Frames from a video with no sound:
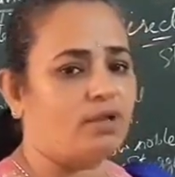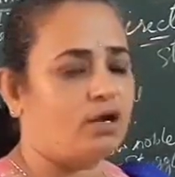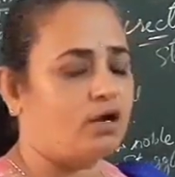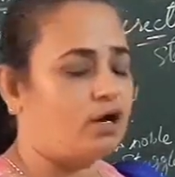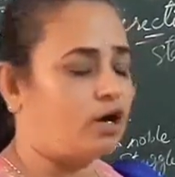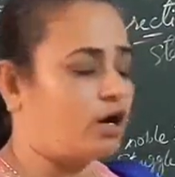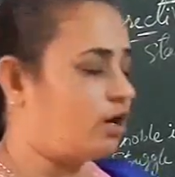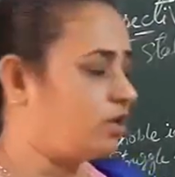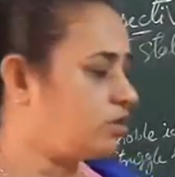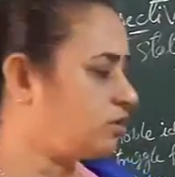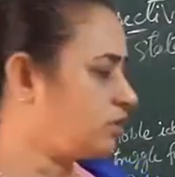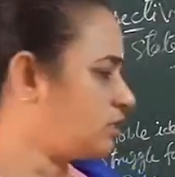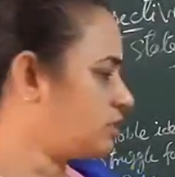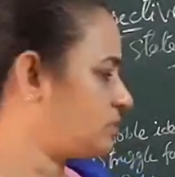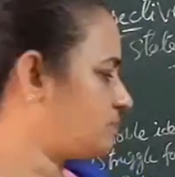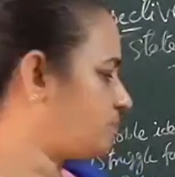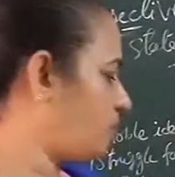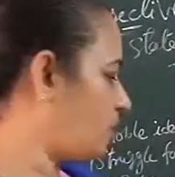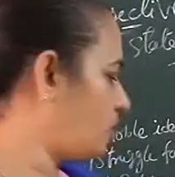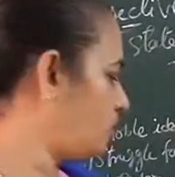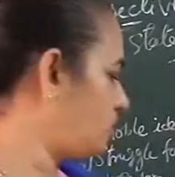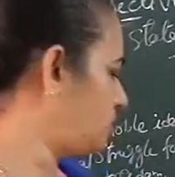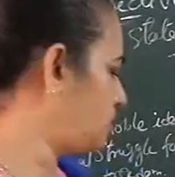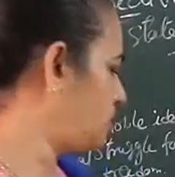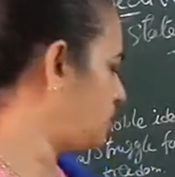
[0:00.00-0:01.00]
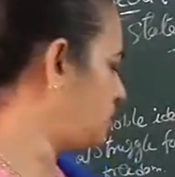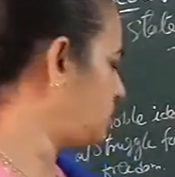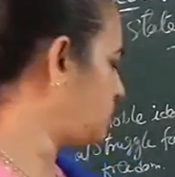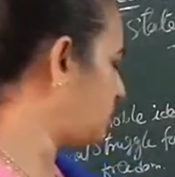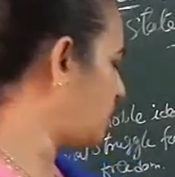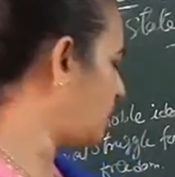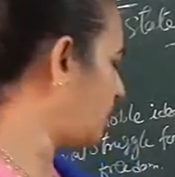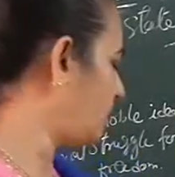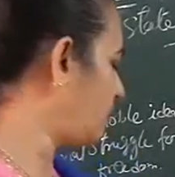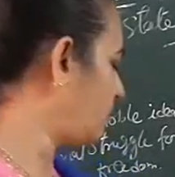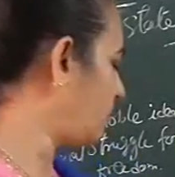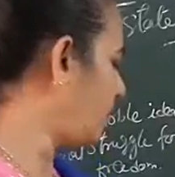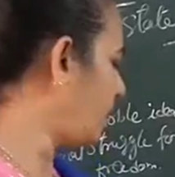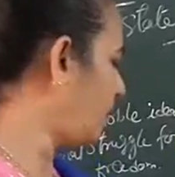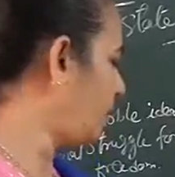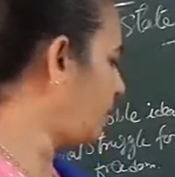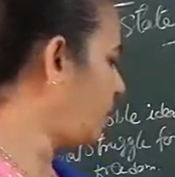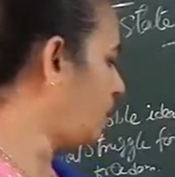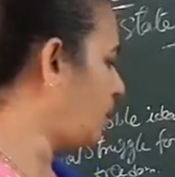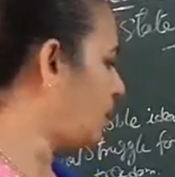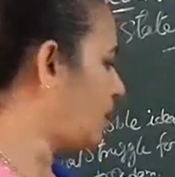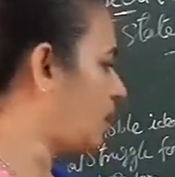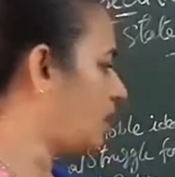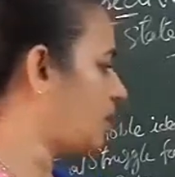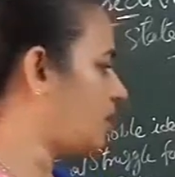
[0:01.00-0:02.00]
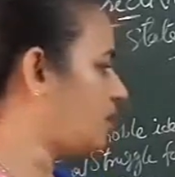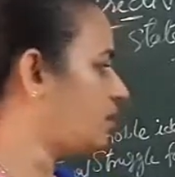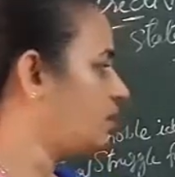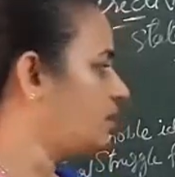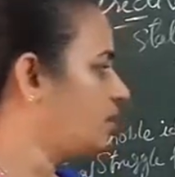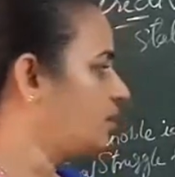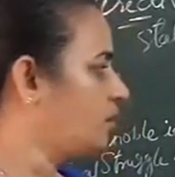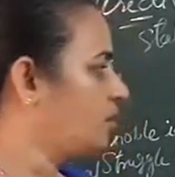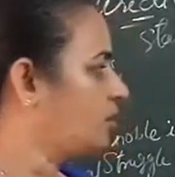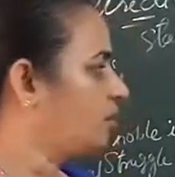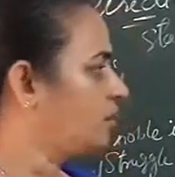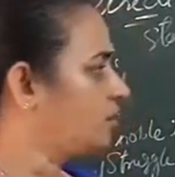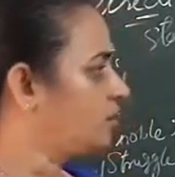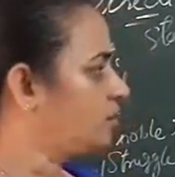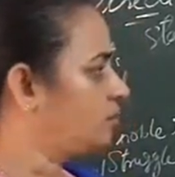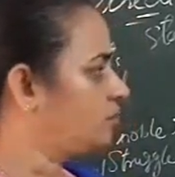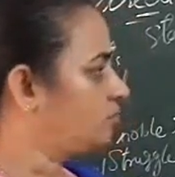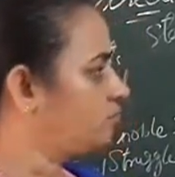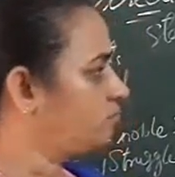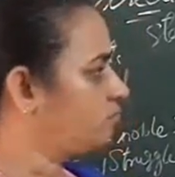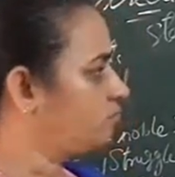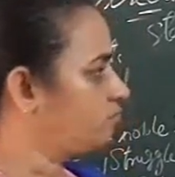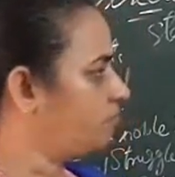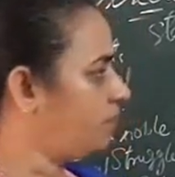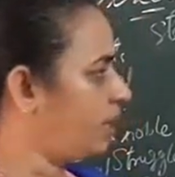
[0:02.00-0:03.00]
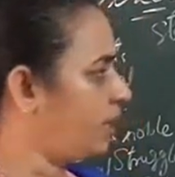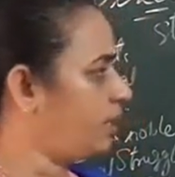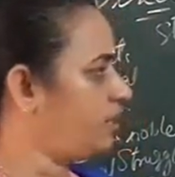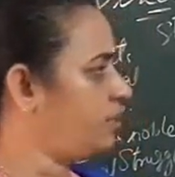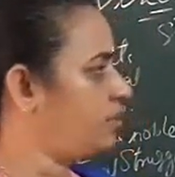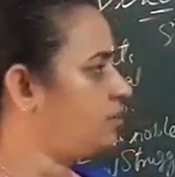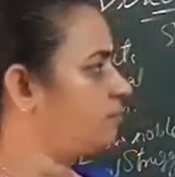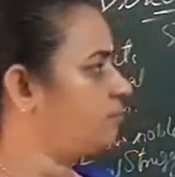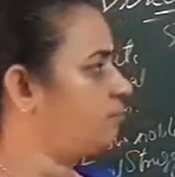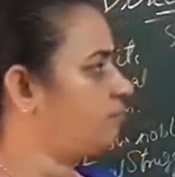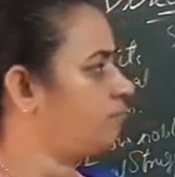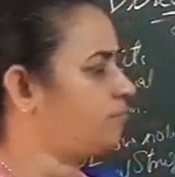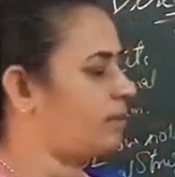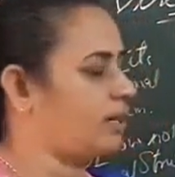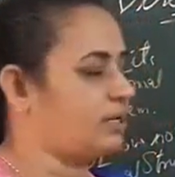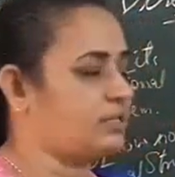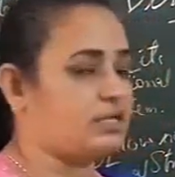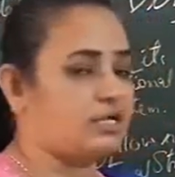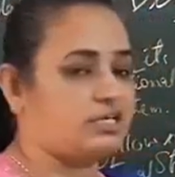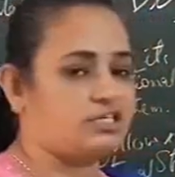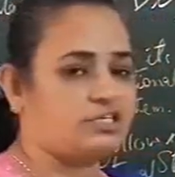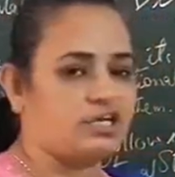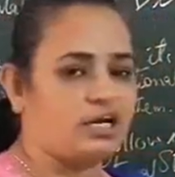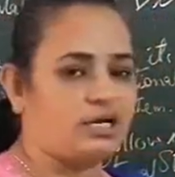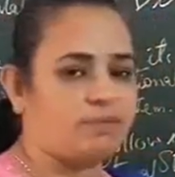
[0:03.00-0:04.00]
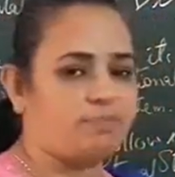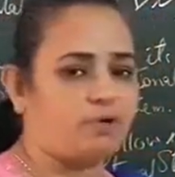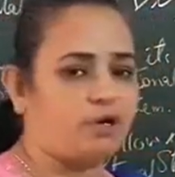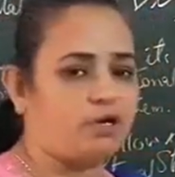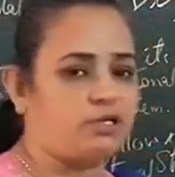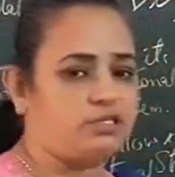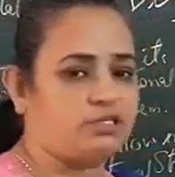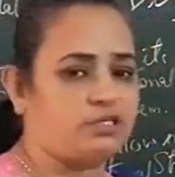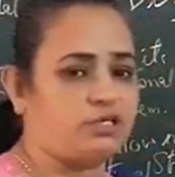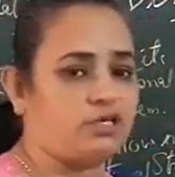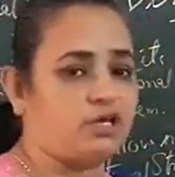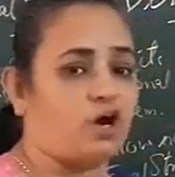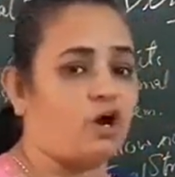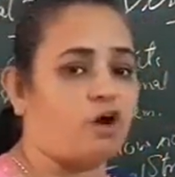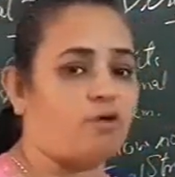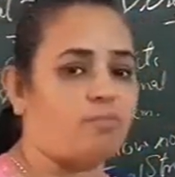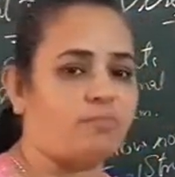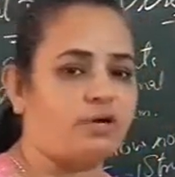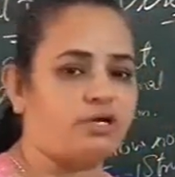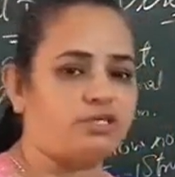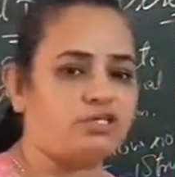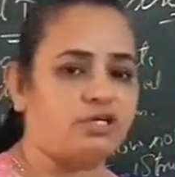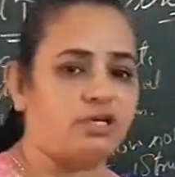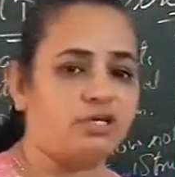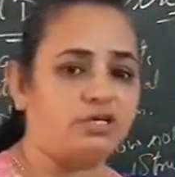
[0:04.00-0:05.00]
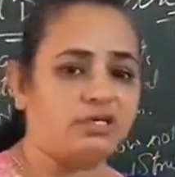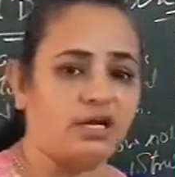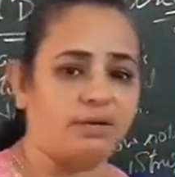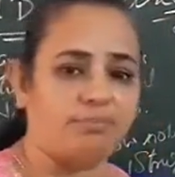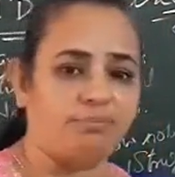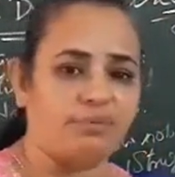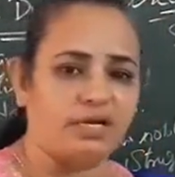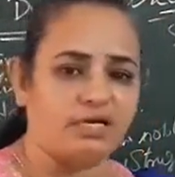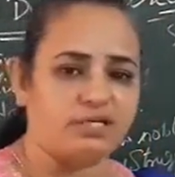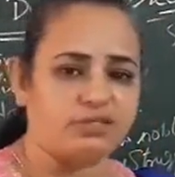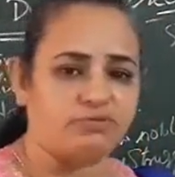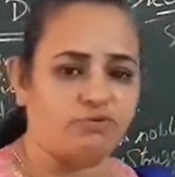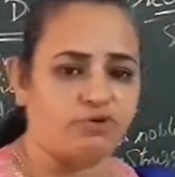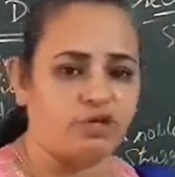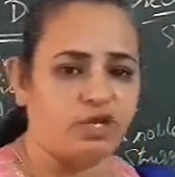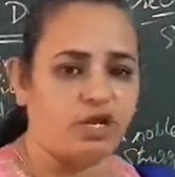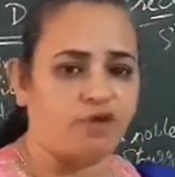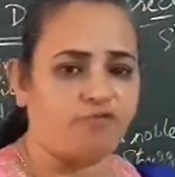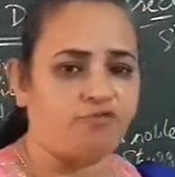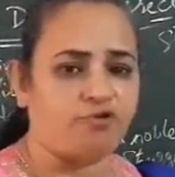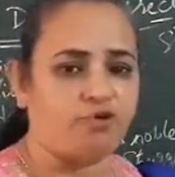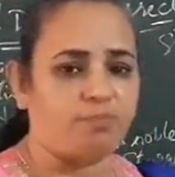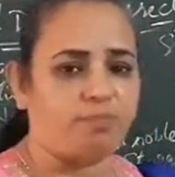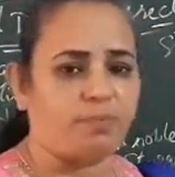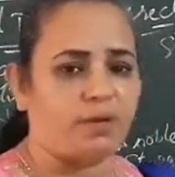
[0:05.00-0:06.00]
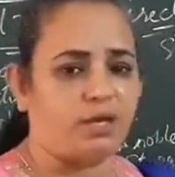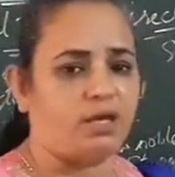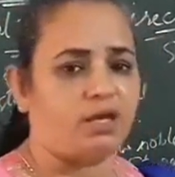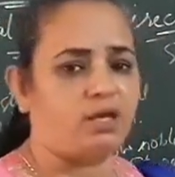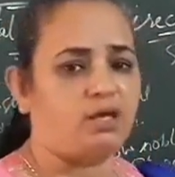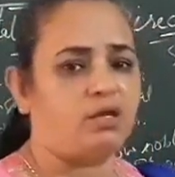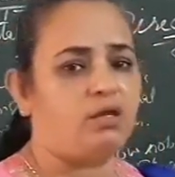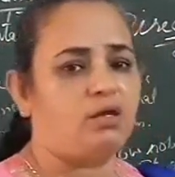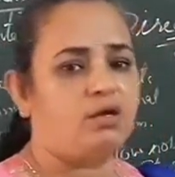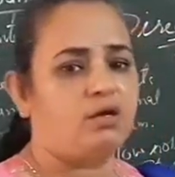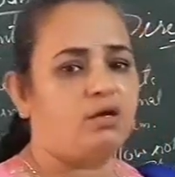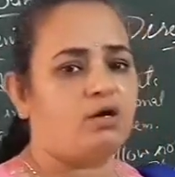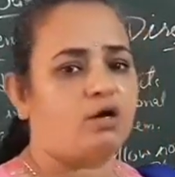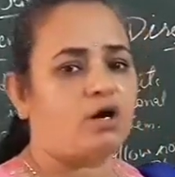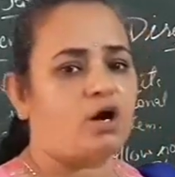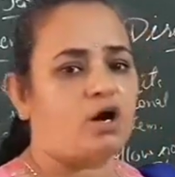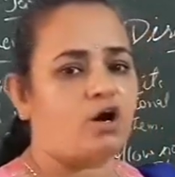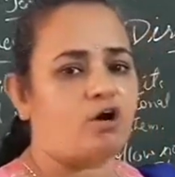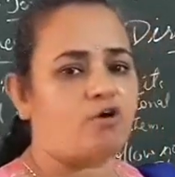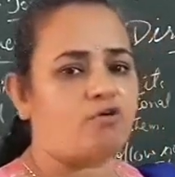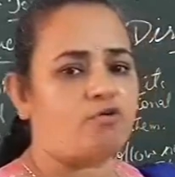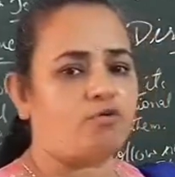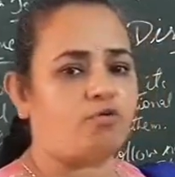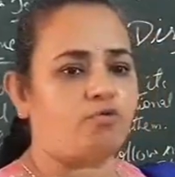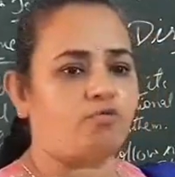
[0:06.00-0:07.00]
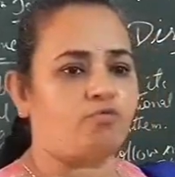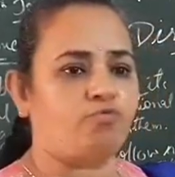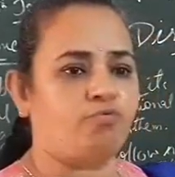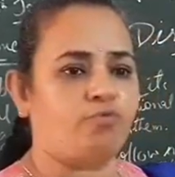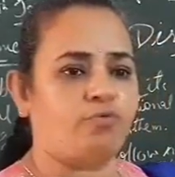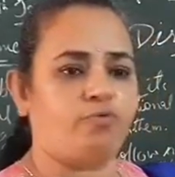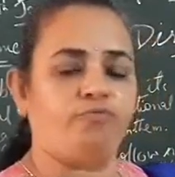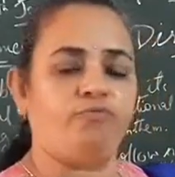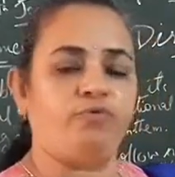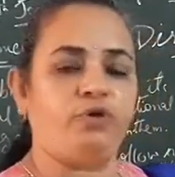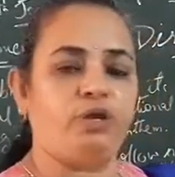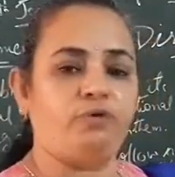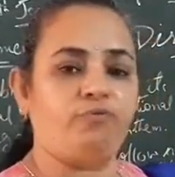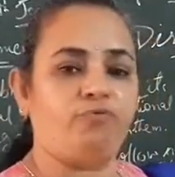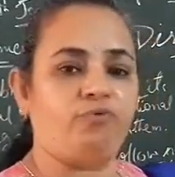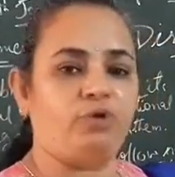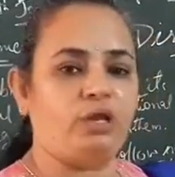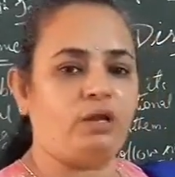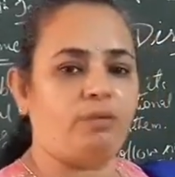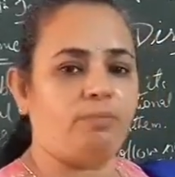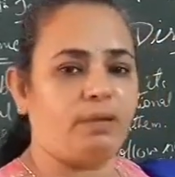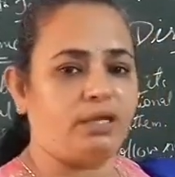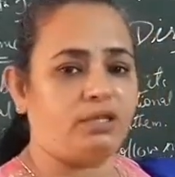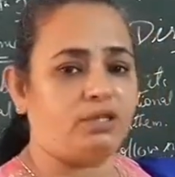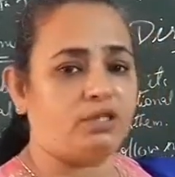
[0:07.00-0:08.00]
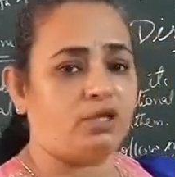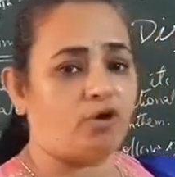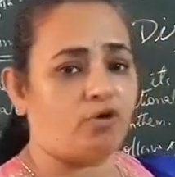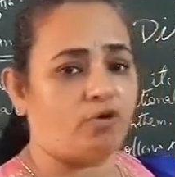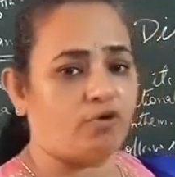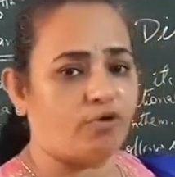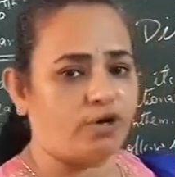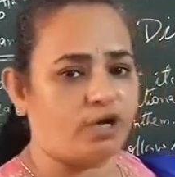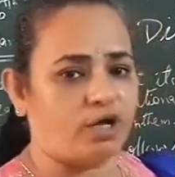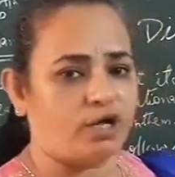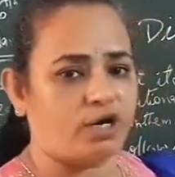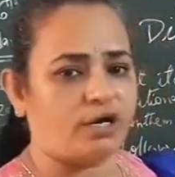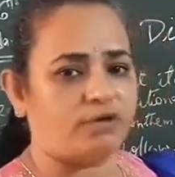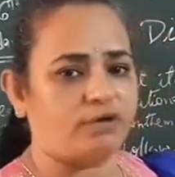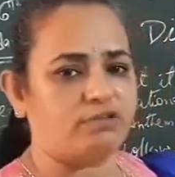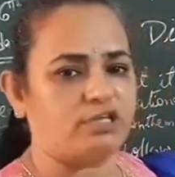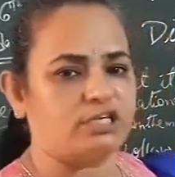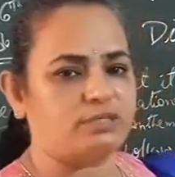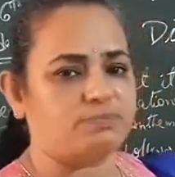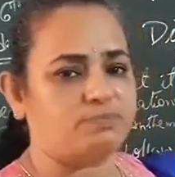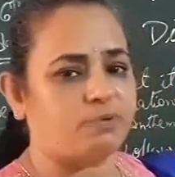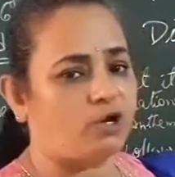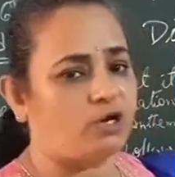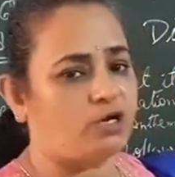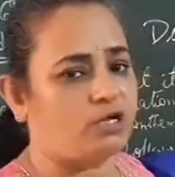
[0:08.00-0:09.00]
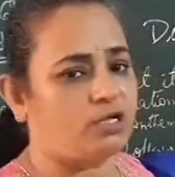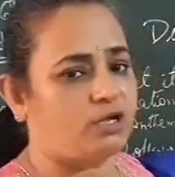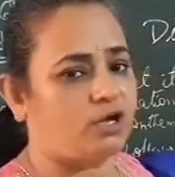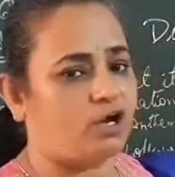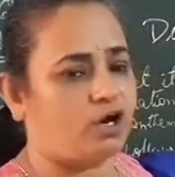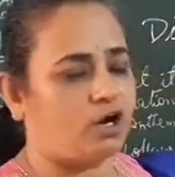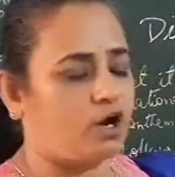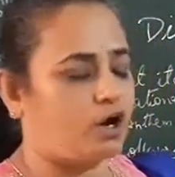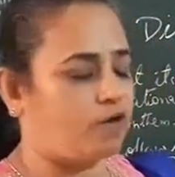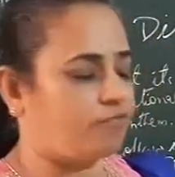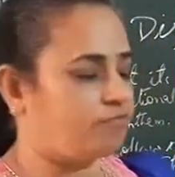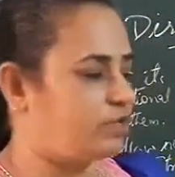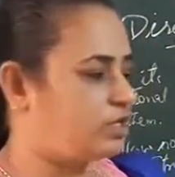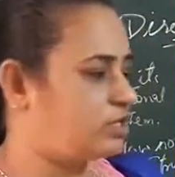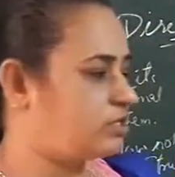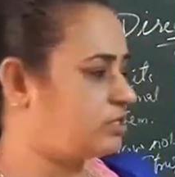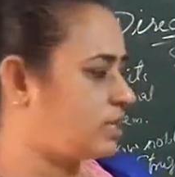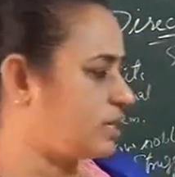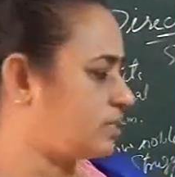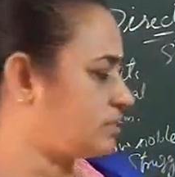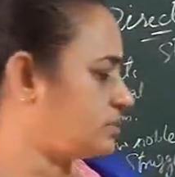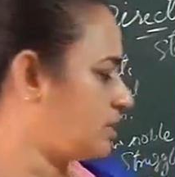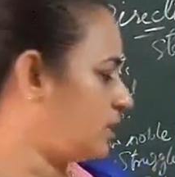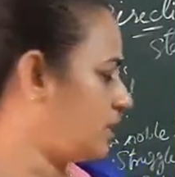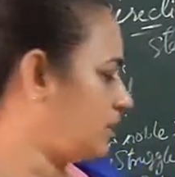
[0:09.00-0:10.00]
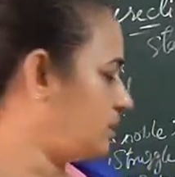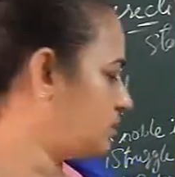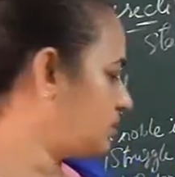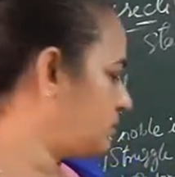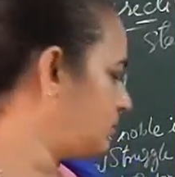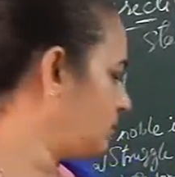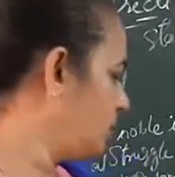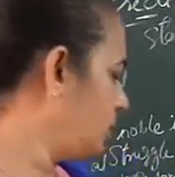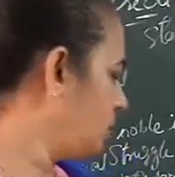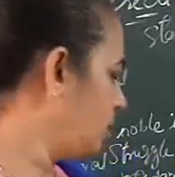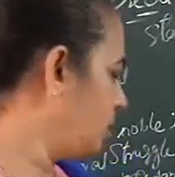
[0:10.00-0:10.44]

All these policies are made by the state policy. How much income tax we have to pay, how we will be the owner of this assets.